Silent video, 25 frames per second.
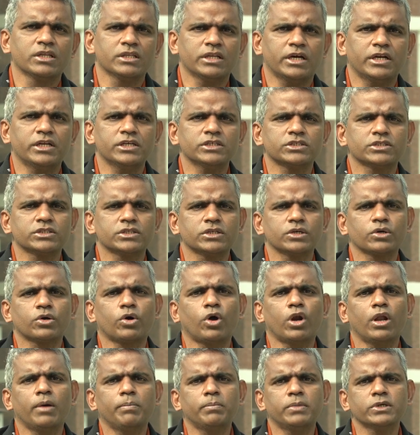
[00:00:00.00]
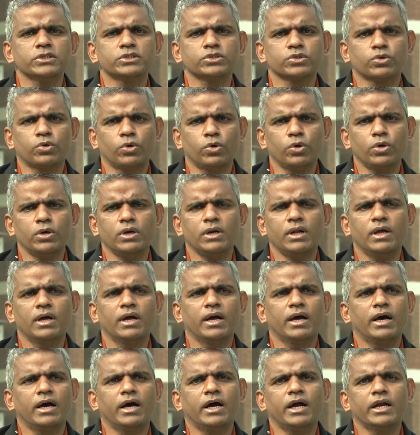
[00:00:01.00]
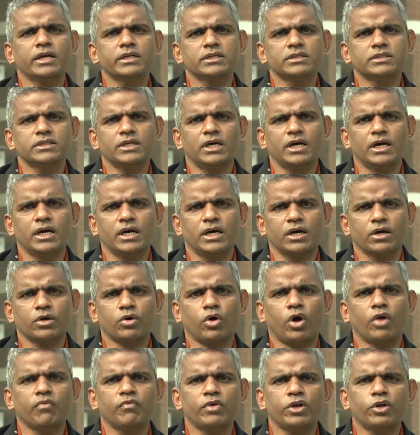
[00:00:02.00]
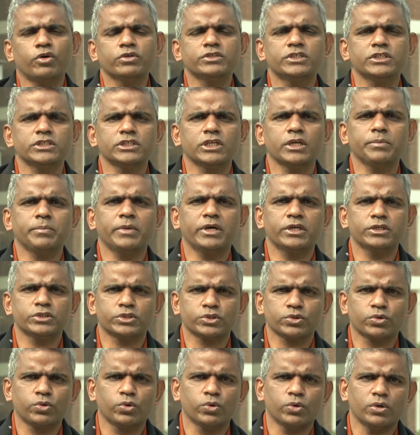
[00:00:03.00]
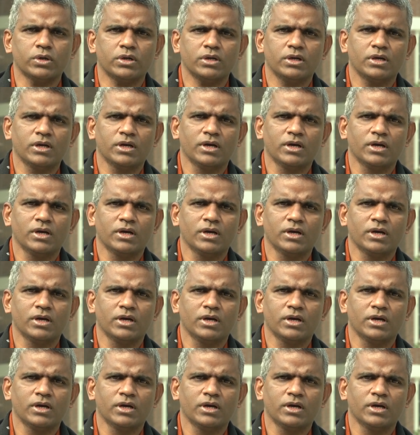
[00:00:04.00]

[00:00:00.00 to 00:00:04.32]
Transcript: that is Columbus School and Convent of Jesus and Mary School.